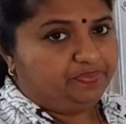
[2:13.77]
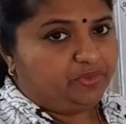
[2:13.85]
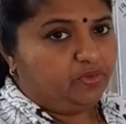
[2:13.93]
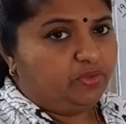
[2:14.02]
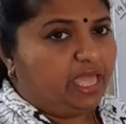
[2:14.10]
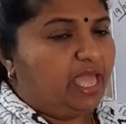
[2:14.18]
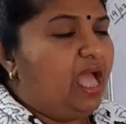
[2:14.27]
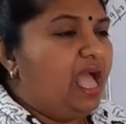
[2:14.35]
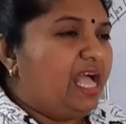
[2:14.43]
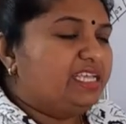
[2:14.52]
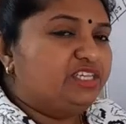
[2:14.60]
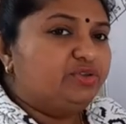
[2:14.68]
Okay,
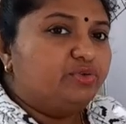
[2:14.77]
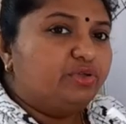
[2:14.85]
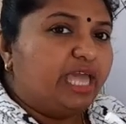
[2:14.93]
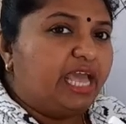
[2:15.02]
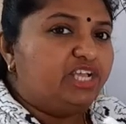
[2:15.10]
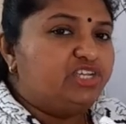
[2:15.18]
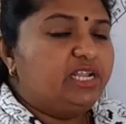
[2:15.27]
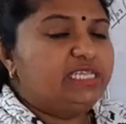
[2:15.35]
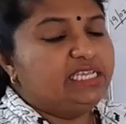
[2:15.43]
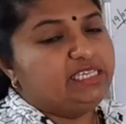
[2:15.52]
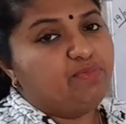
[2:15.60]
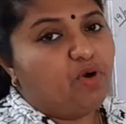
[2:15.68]
as you know, K shell is
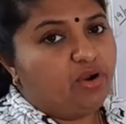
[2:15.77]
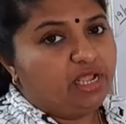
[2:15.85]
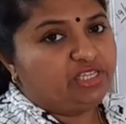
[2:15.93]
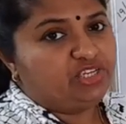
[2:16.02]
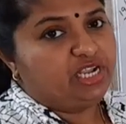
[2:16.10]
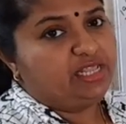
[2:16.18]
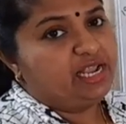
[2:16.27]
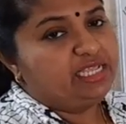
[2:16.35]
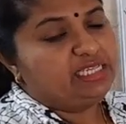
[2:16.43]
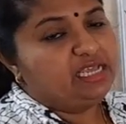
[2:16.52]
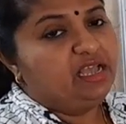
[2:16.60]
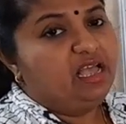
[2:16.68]
the smallest shell, that
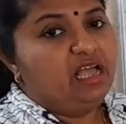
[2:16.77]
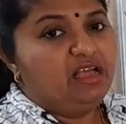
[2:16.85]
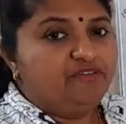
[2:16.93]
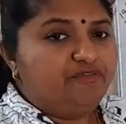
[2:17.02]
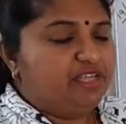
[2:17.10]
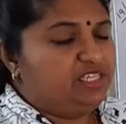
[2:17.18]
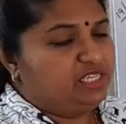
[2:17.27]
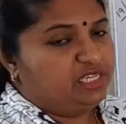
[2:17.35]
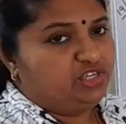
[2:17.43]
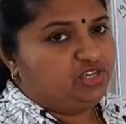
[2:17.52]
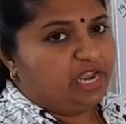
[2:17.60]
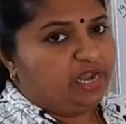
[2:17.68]
is the
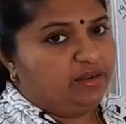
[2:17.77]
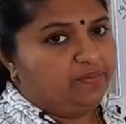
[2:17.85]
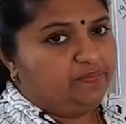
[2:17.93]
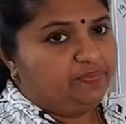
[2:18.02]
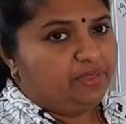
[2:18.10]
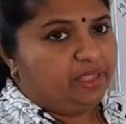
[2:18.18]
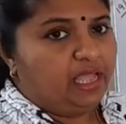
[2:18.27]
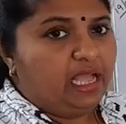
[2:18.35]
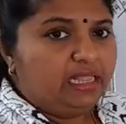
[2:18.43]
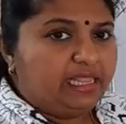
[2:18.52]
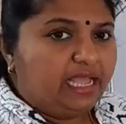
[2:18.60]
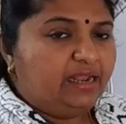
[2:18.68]
first shell.
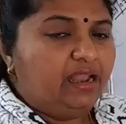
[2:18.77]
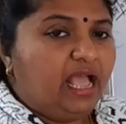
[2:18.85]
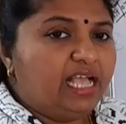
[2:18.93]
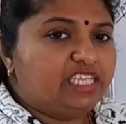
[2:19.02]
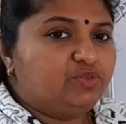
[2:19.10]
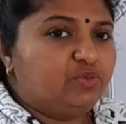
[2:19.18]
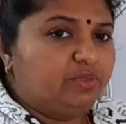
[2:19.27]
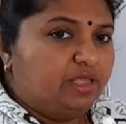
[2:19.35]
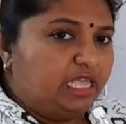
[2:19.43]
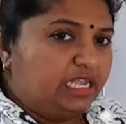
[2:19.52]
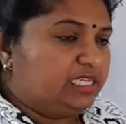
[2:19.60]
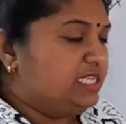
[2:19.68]
Then as
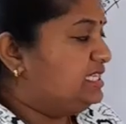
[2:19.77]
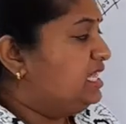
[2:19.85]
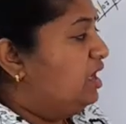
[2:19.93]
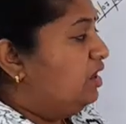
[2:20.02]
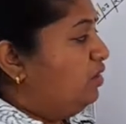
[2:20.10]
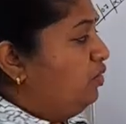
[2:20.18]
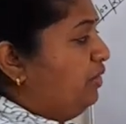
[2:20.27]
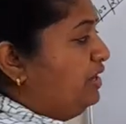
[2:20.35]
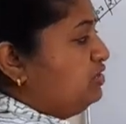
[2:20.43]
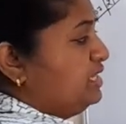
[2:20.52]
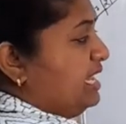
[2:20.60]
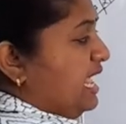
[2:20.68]
it is going
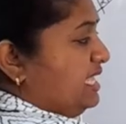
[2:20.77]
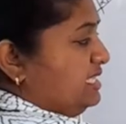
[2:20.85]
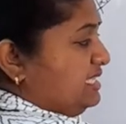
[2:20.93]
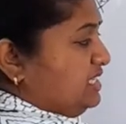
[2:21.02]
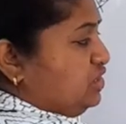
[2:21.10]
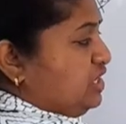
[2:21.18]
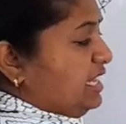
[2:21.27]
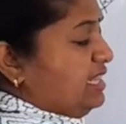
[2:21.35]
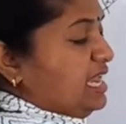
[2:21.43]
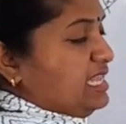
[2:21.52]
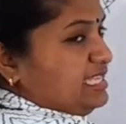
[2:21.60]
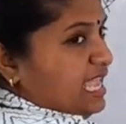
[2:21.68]
to the next shell,
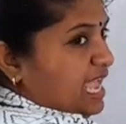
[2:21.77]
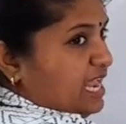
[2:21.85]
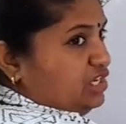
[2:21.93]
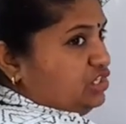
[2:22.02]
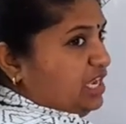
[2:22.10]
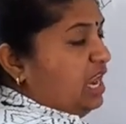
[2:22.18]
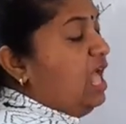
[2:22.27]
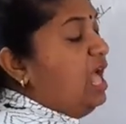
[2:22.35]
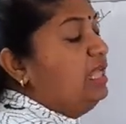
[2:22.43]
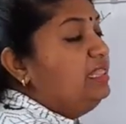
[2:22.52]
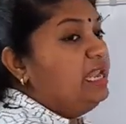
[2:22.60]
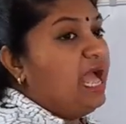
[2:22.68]
that is the L shell,
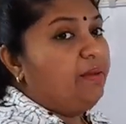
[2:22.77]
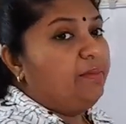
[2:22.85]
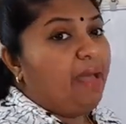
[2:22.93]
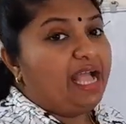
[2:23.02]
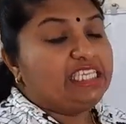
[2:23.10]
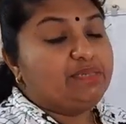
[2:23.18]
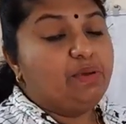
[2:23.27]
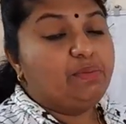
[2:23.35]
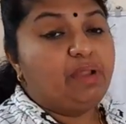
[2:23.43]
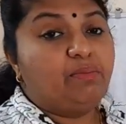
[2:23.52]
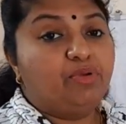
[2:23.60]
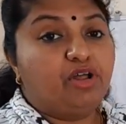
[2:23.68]
the maximum
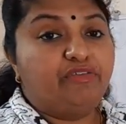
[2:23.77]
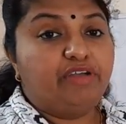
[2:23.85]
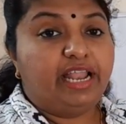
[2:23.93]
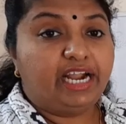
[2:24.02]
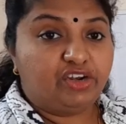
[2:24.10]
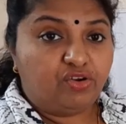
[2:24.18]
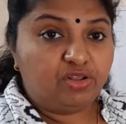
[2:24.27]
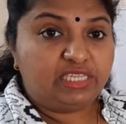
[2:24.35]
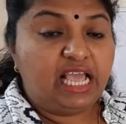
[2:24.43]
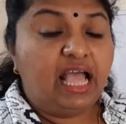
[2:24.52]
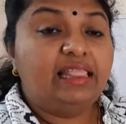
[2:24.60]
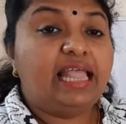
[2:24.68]
number of
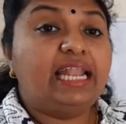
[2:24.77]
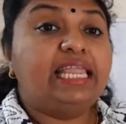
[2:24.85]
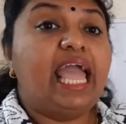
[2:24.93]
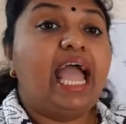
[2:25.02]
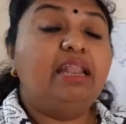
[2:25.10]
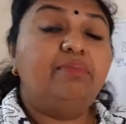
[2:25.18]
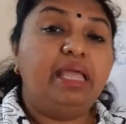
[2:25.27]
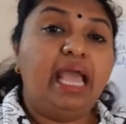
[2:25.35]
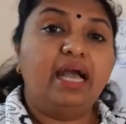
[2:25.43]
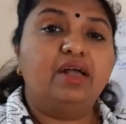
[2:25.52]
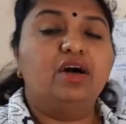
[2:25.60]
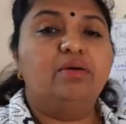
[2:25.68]
electrons that can be
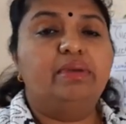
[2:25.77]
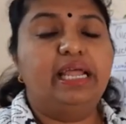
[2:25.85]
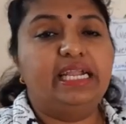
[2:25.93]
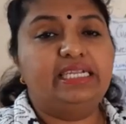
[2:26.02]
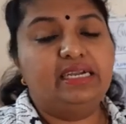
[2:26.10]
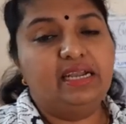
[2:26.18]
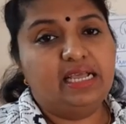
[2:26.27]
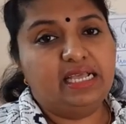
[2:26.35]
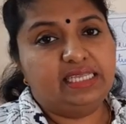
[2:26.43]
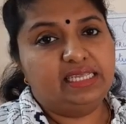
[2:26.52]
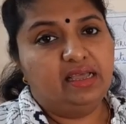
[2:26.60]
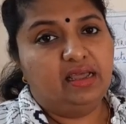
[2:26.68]
accommodated
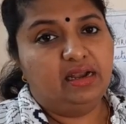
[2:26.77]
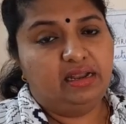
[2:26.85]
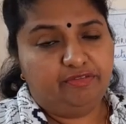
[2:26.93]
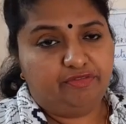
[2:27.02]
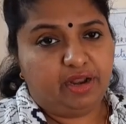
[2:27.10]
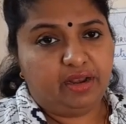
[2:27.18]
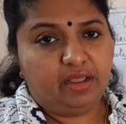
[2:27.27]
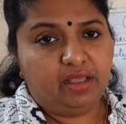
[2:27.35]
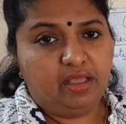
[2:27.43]
is different.